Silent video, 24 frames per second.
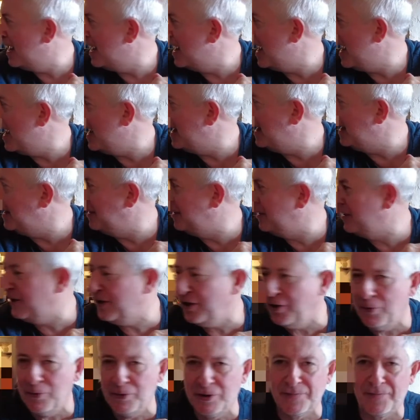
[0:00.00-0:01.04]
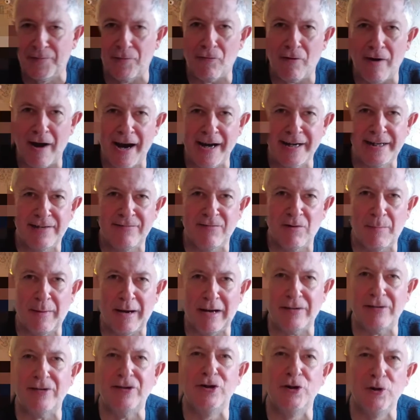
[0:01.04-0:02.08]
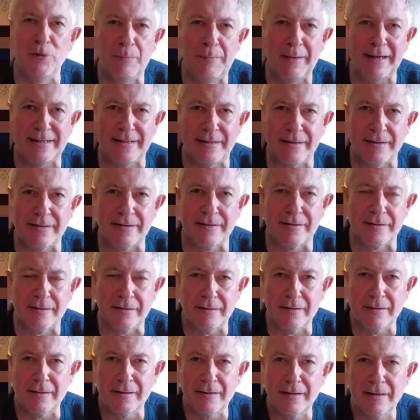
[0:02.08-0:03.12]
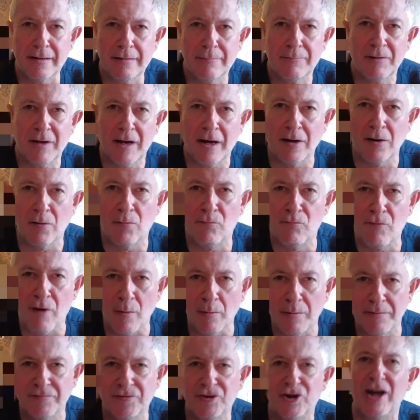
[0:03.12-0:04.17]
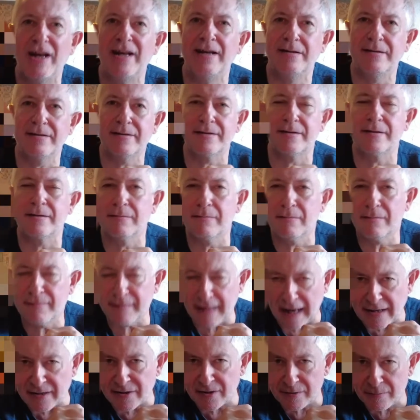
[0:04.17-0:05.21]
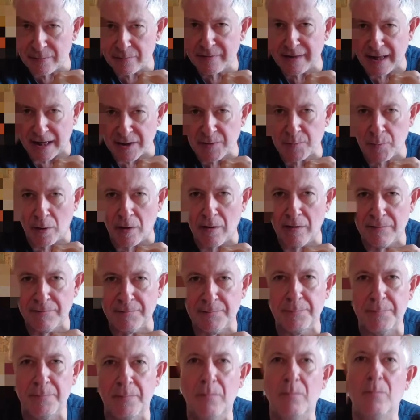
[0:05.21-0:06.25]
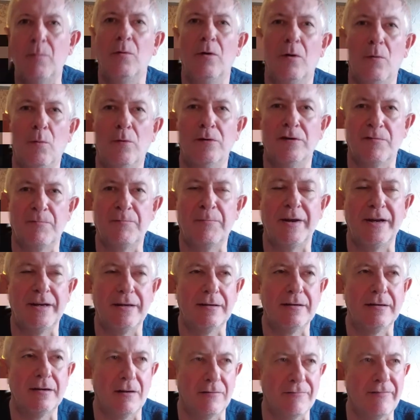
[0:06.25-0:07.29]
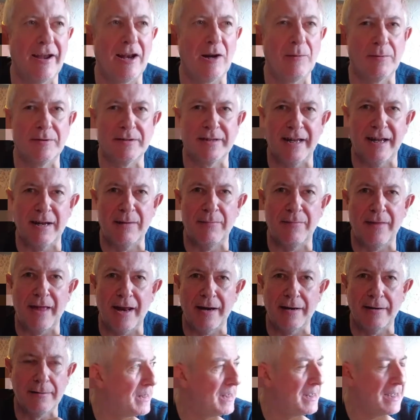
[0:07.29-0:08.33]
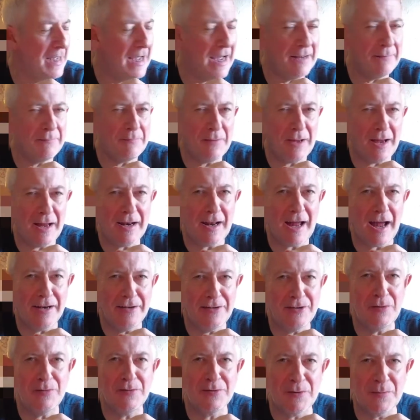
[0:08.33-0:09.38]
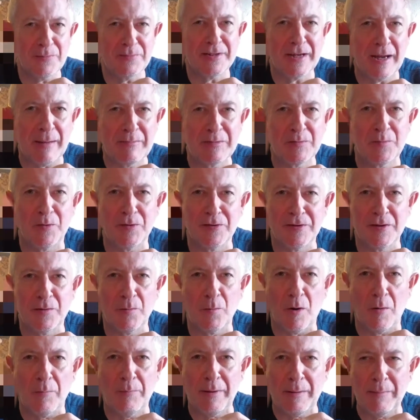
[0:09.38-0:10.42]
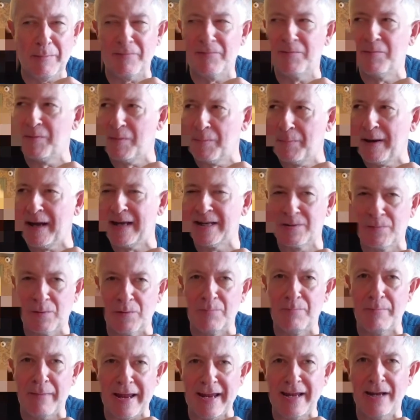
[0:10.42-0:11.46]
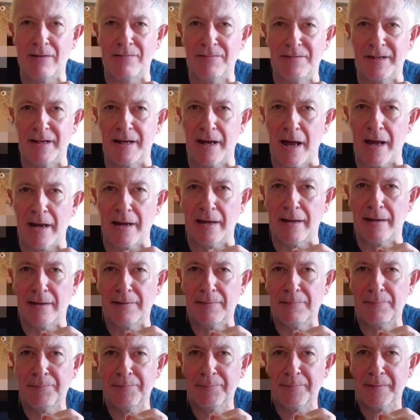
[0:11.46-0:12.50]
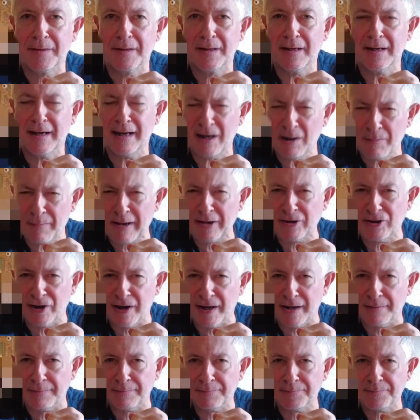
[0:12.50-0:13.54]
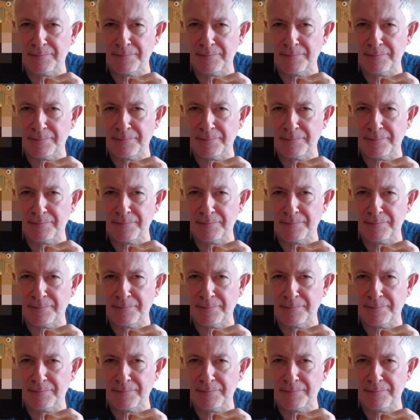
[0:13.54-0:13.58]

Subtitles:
a huge variety of about 2 bitters and a row of gins. That's what would have been available to him then. I do sometimes wonder what people from the past would make of today. Can you imagine it?